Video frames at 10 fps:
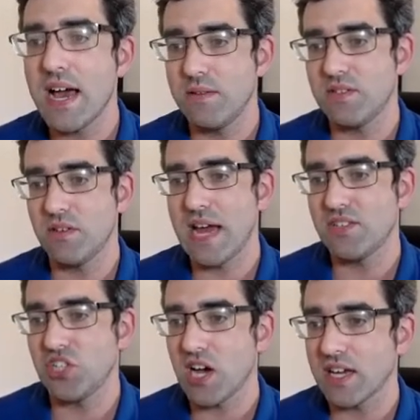So that's
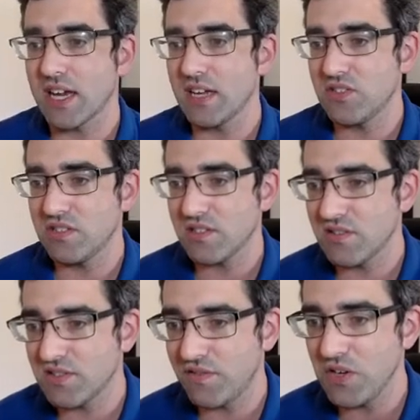shocking. Just
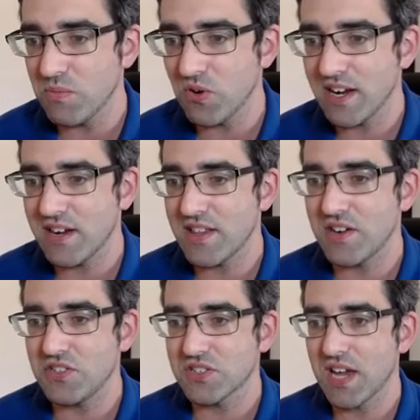there's a few more here that are
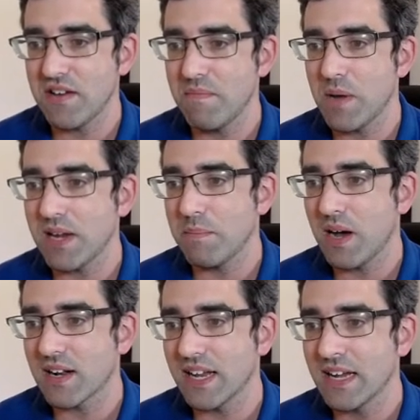just kind of
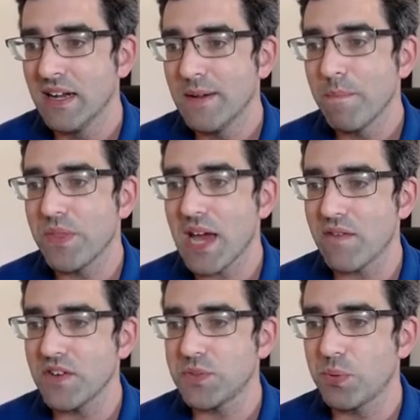mind-boggling. The
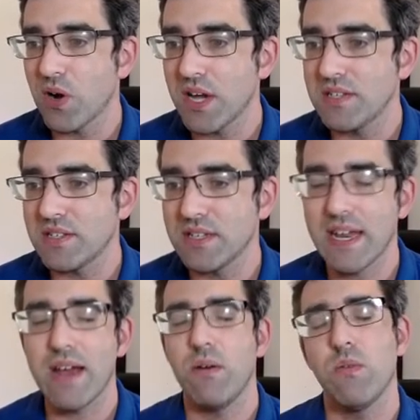average price,
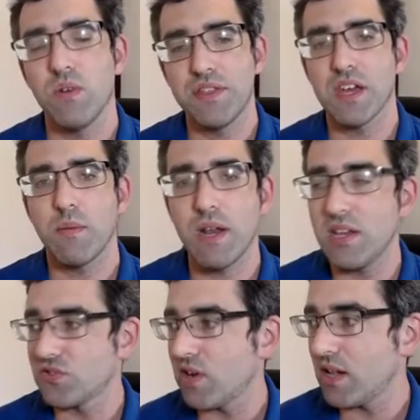now, one thing about
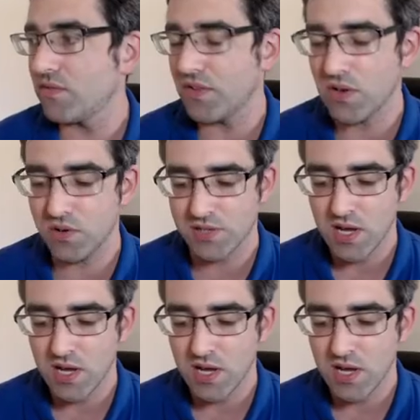Israel for those